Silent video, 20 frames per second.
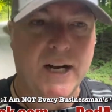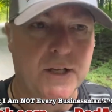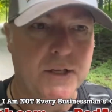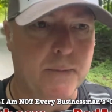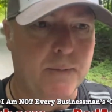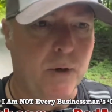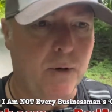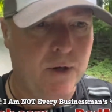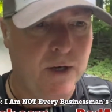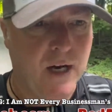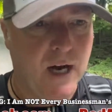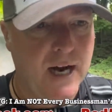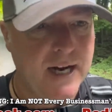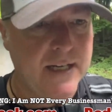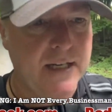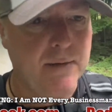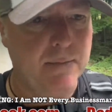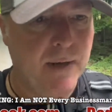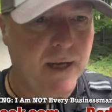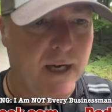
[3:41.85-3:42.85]
It's about
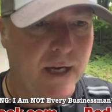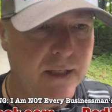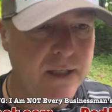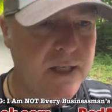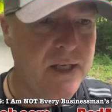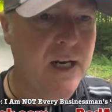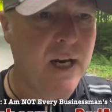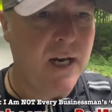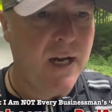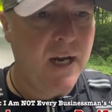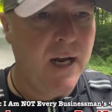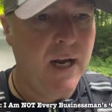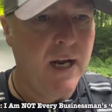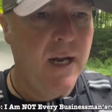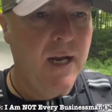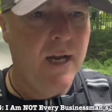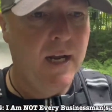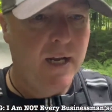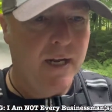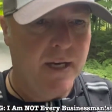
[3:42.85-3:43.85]
90 minutes.
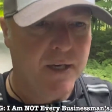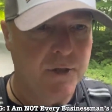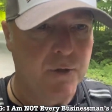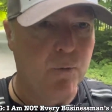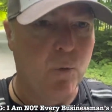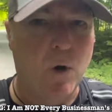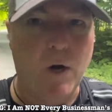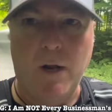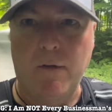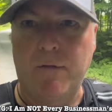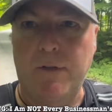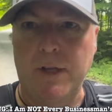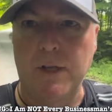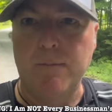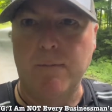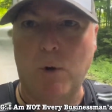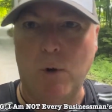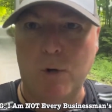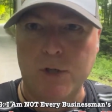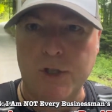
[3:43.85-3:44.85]
It's one of the
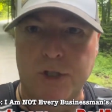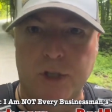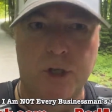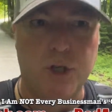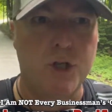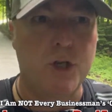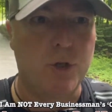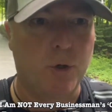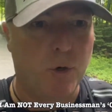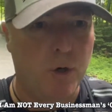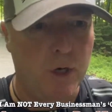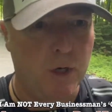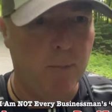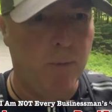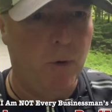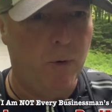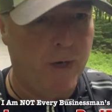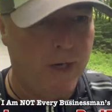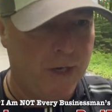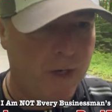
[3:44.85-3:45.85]
most
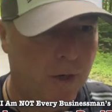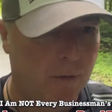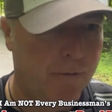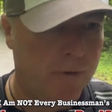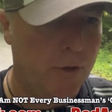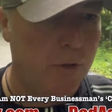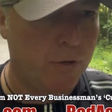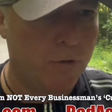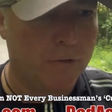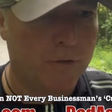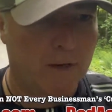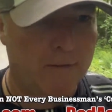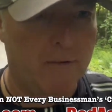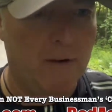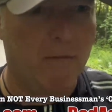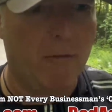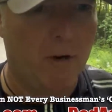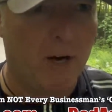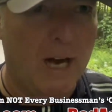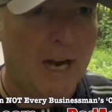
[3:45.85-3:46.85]
enjoyable interviews I've
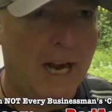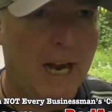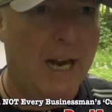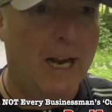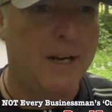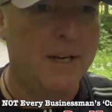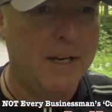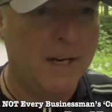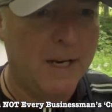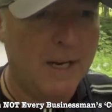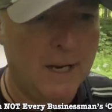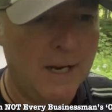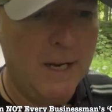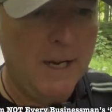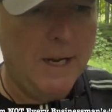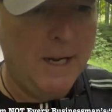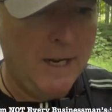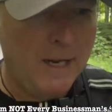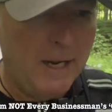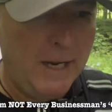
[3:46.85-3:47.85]
ever had.
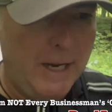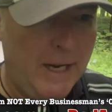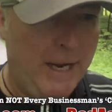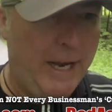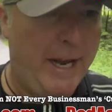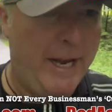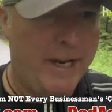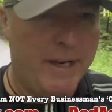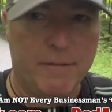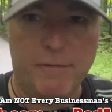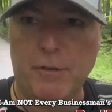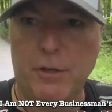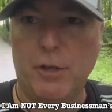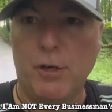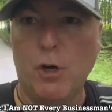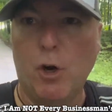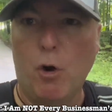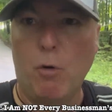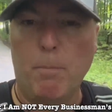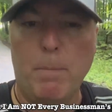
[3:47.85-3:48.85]
And if you
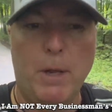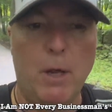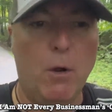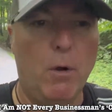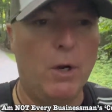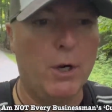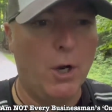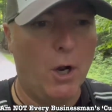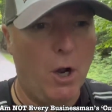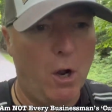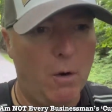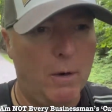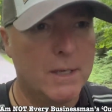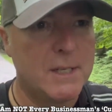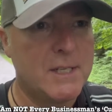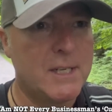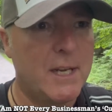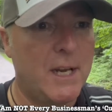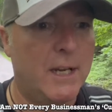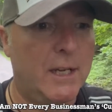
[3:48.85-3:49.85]
know Bill at all,
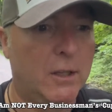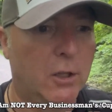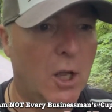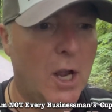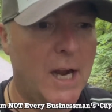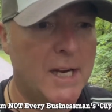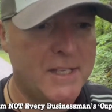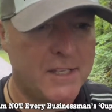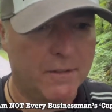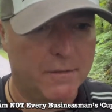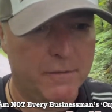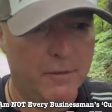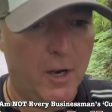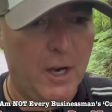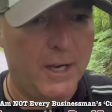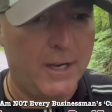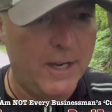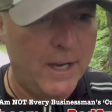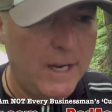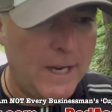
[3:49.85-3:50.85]
it's lots of
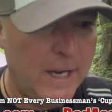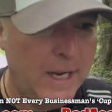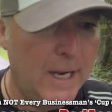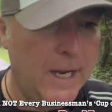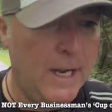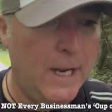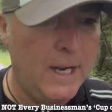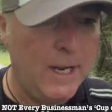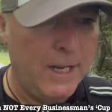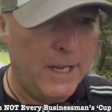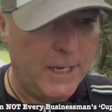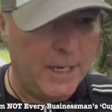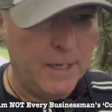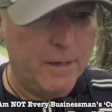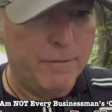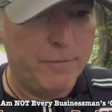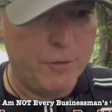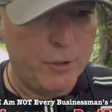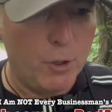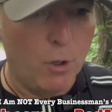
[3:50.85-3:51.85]
fun
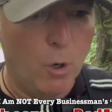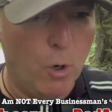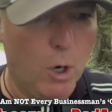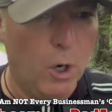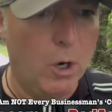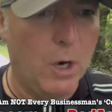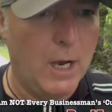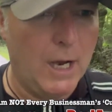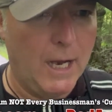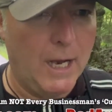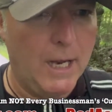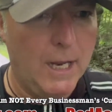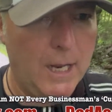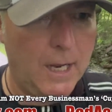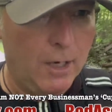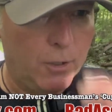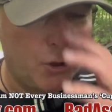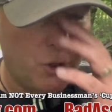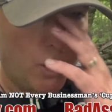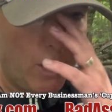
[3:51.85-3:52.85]
if you're, uh,
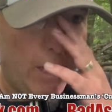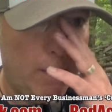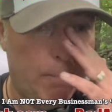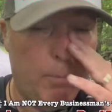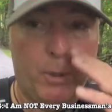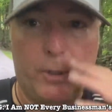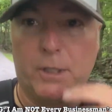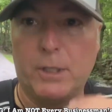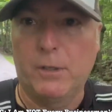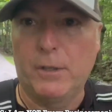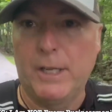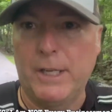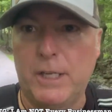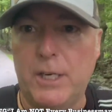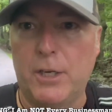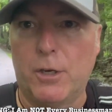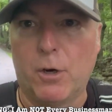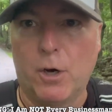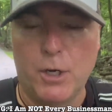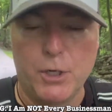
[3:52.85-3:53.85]
I'll try to put the link
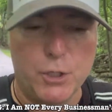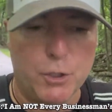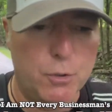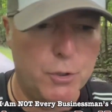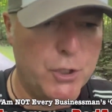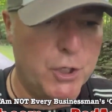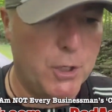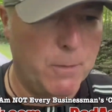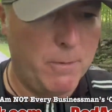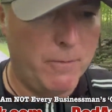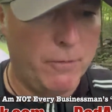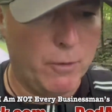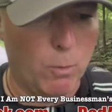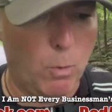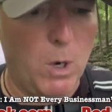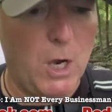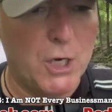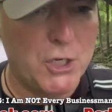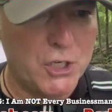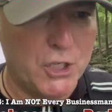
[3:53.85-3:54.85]
here on YouTube if you're
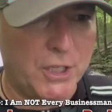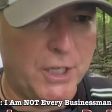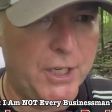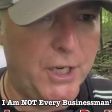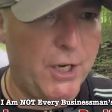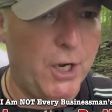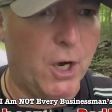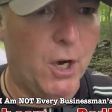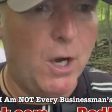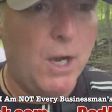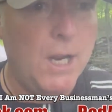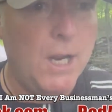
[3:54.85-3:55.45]
watching it here.